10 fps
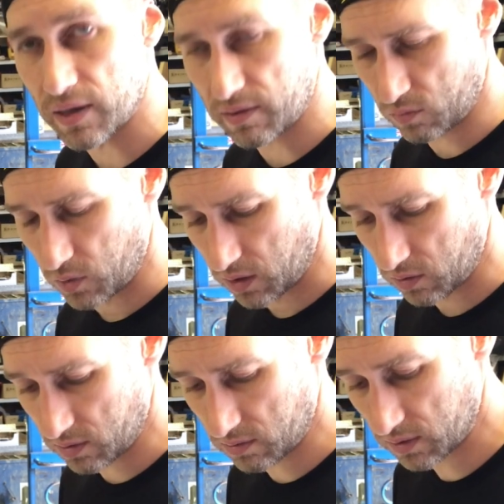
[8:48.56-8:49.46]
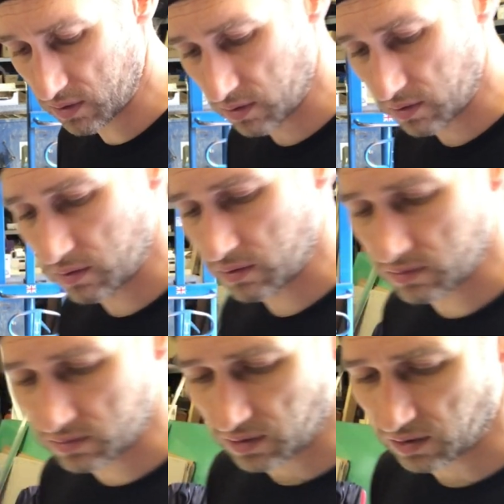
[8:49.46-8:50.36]
that weld.
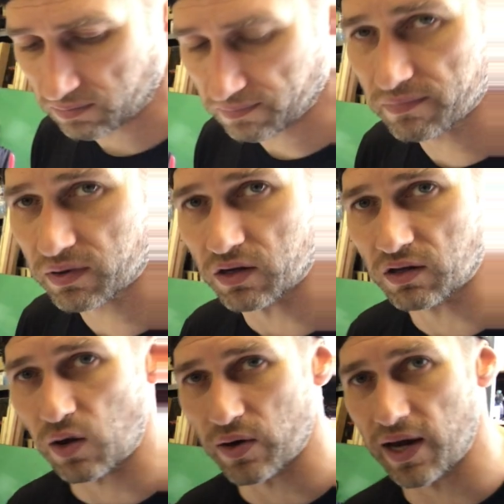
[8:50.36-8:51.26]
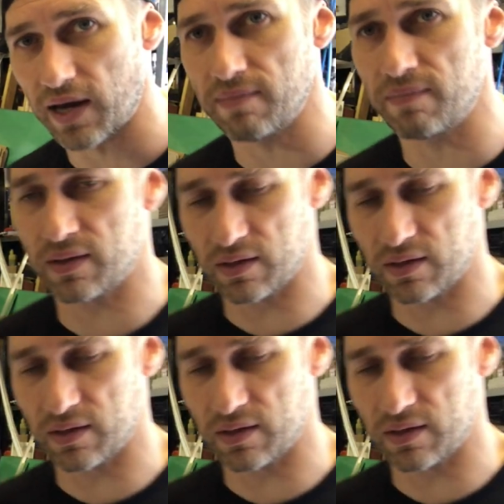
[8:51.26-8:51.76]
So let's go again.